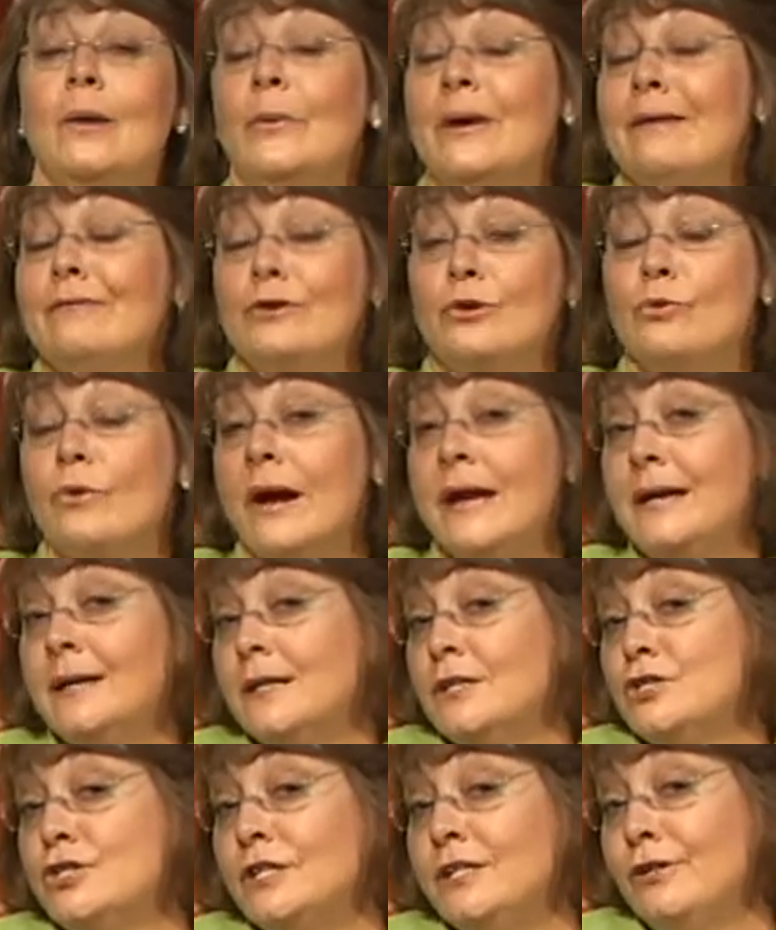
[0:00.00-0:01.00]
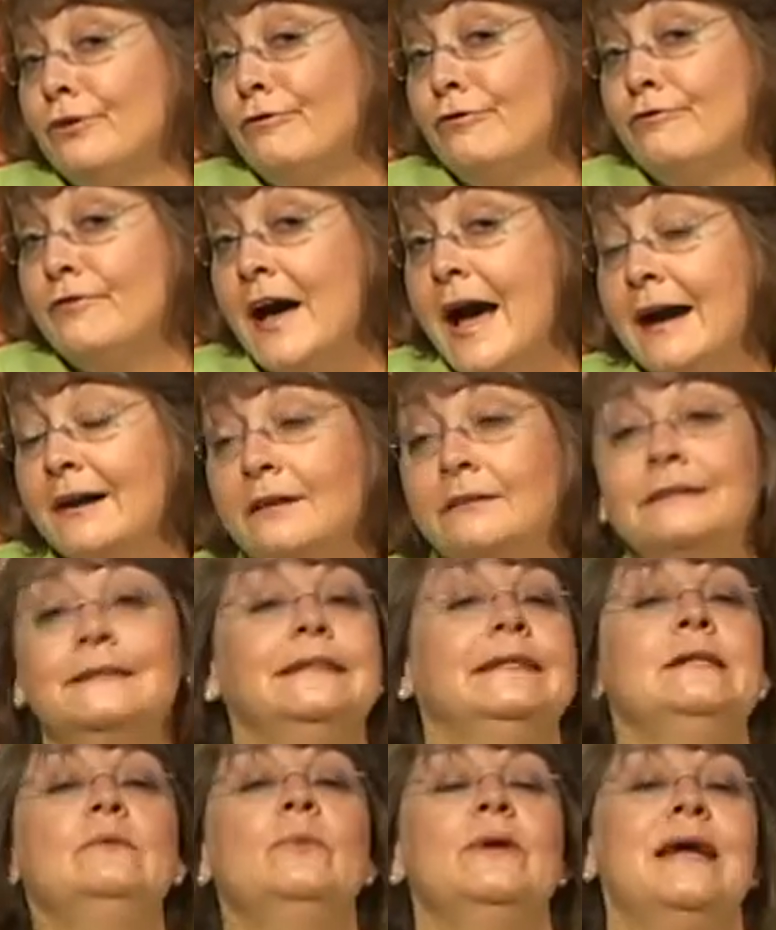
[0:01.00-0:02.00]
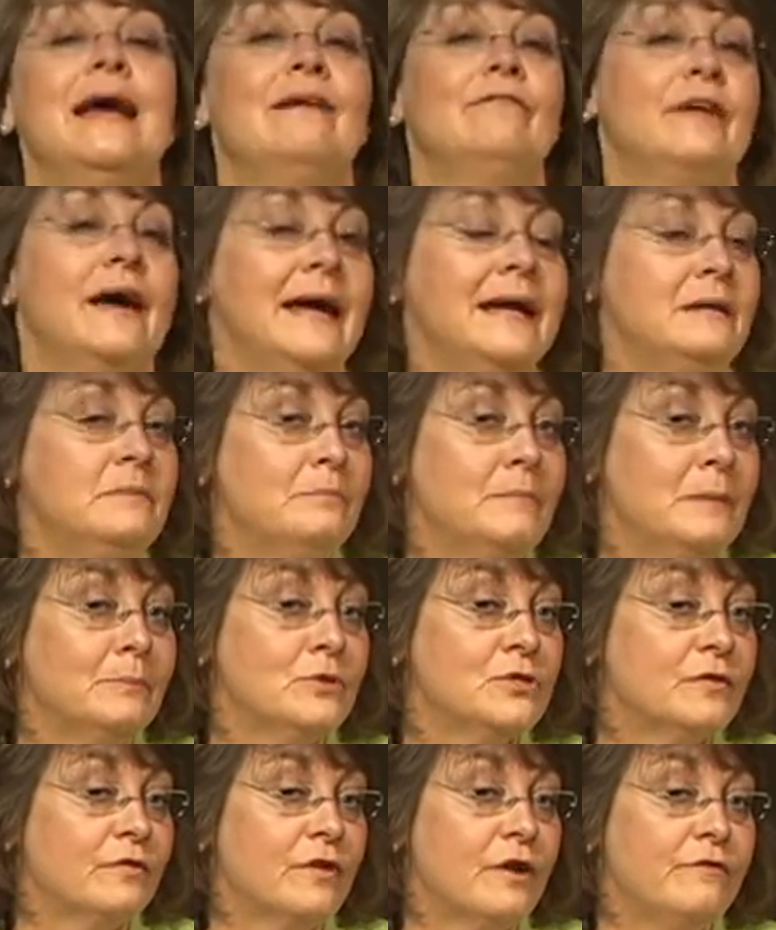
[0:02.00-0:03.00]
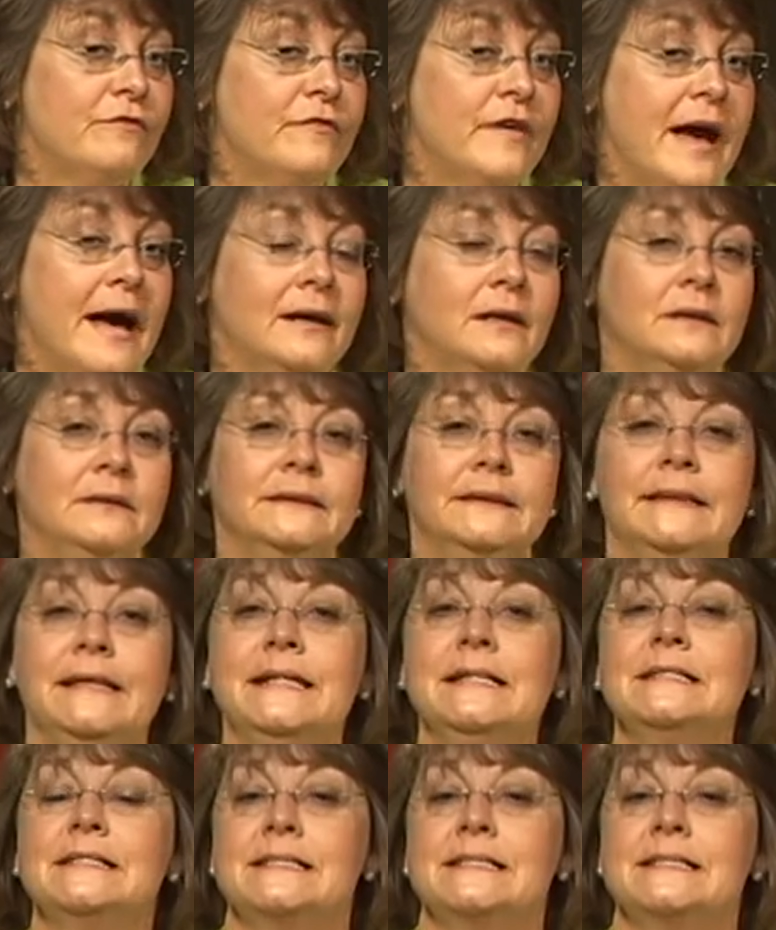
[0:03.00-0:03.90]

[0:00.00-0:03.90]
We have a great congenial faculty. We have 8 members of our faculty.